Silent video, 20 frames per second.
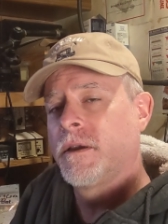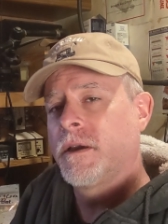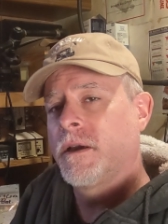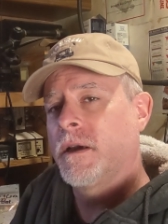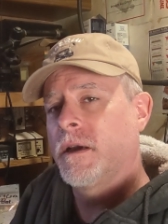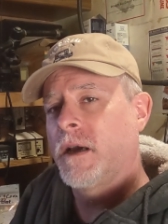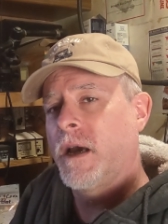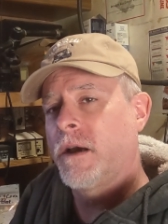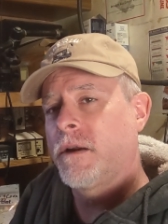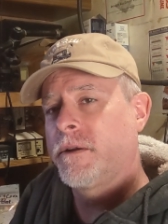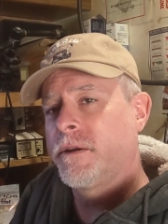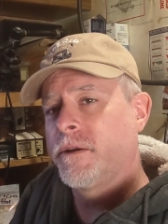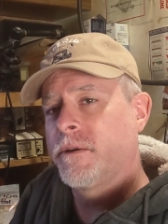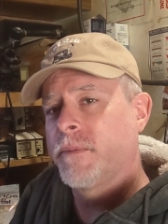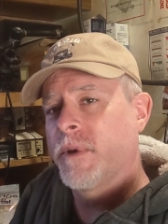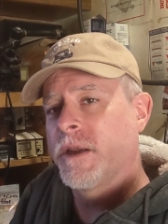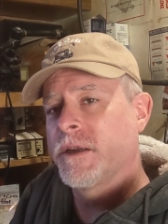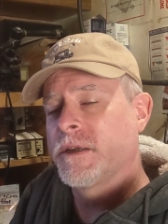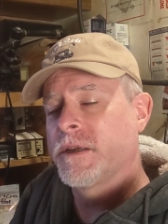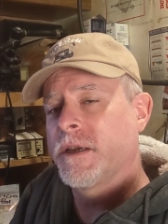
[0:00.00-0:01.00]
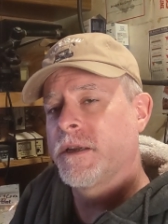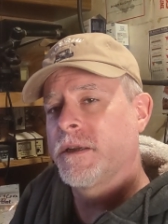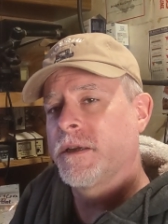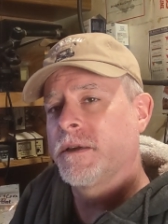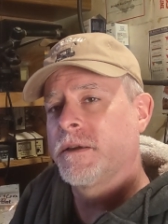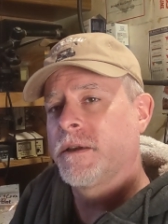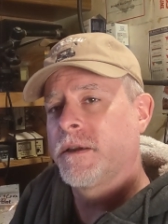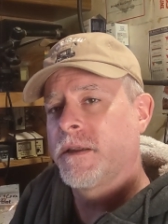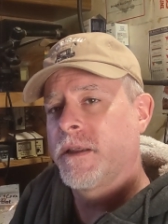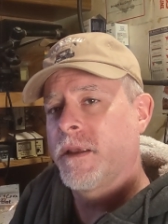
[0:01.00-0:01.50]
uh, out of your
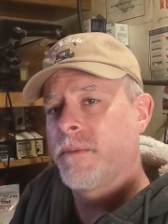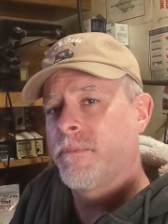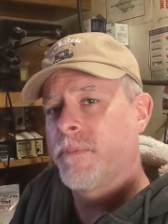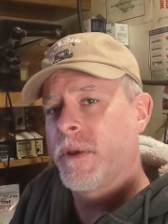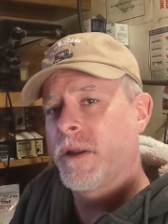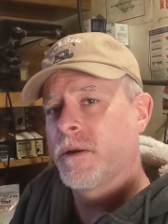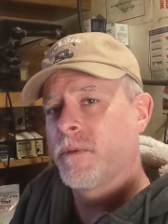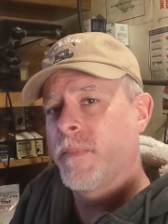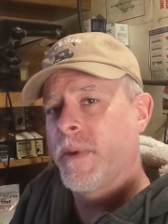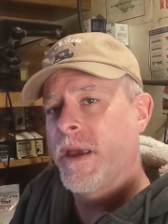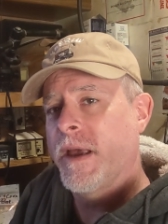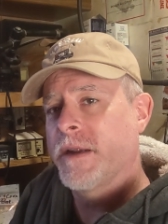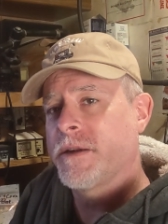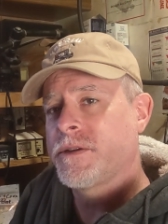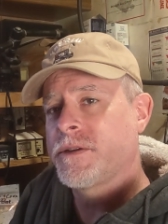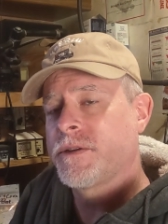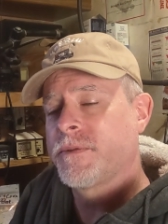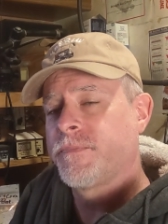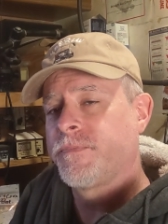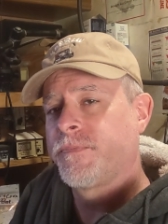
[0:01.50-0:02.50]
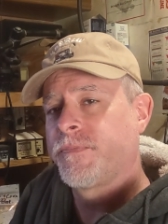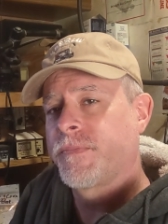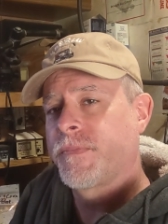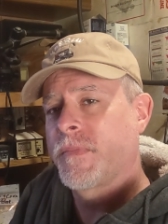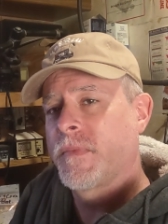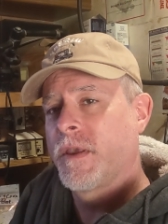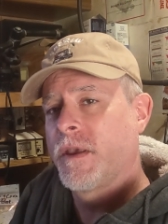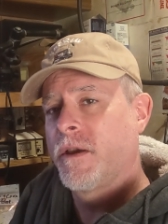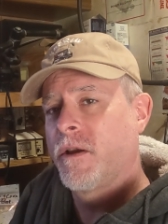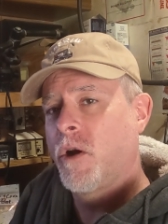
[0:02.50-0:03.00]
antenna and that better match.
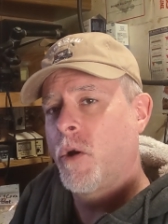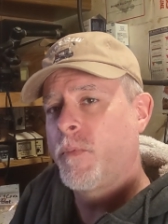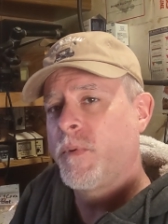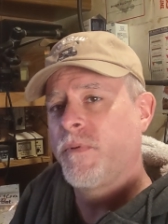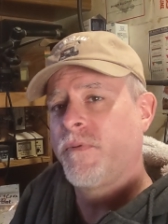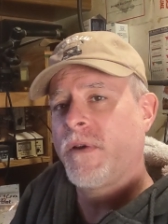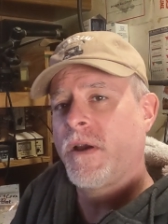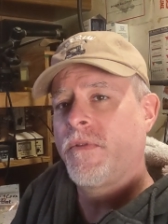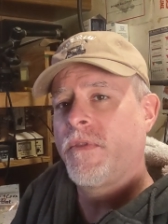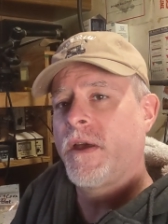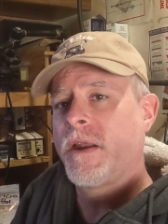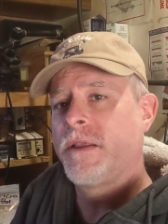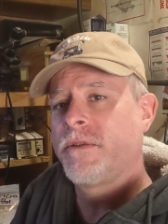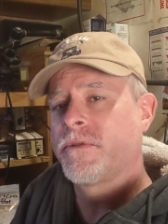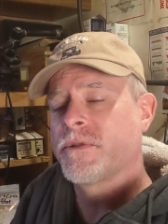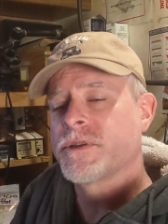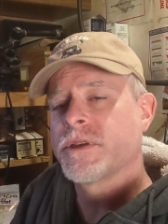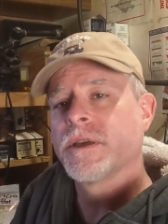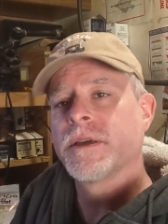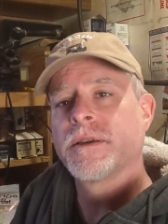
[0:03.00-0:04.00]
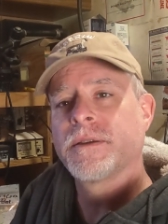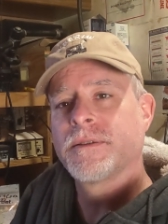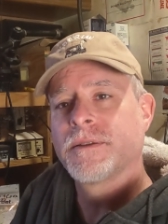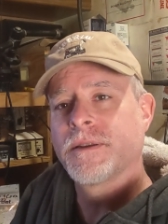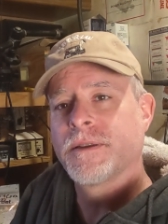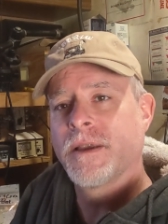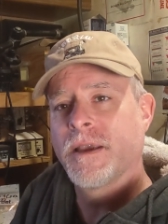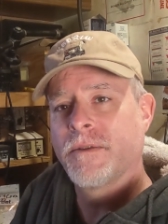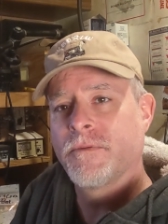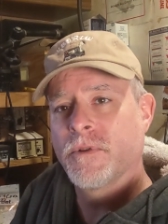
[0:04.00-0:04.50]
Hope you found that interesting
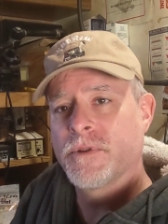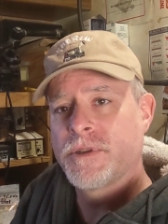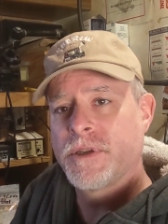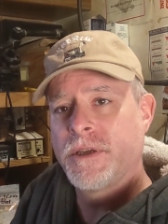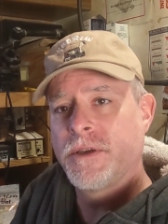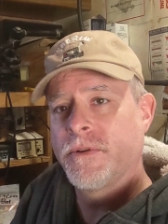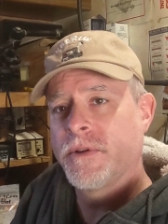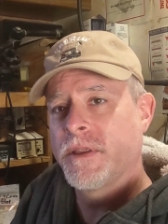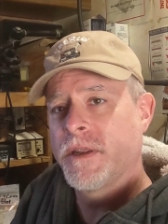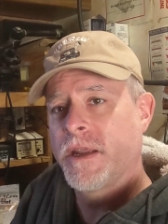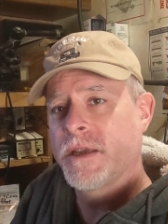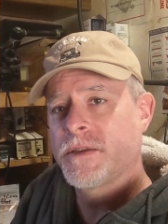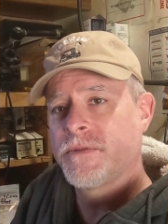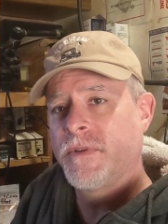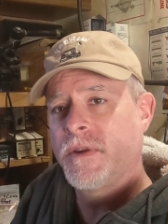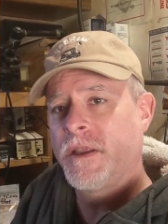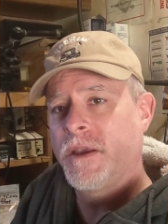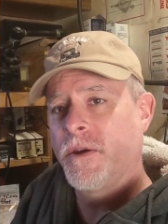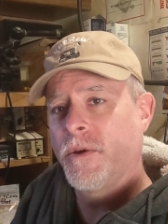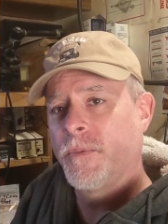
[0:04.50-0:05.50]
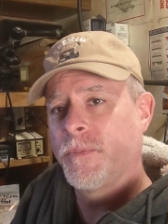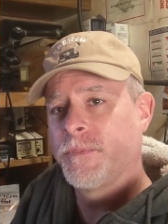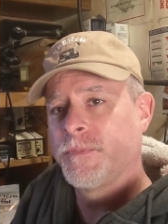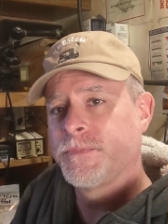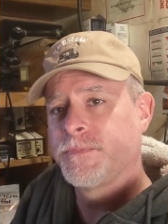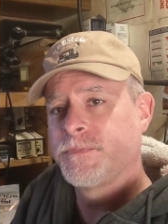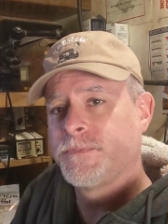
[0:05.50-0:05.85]
and we'll see you in the next video.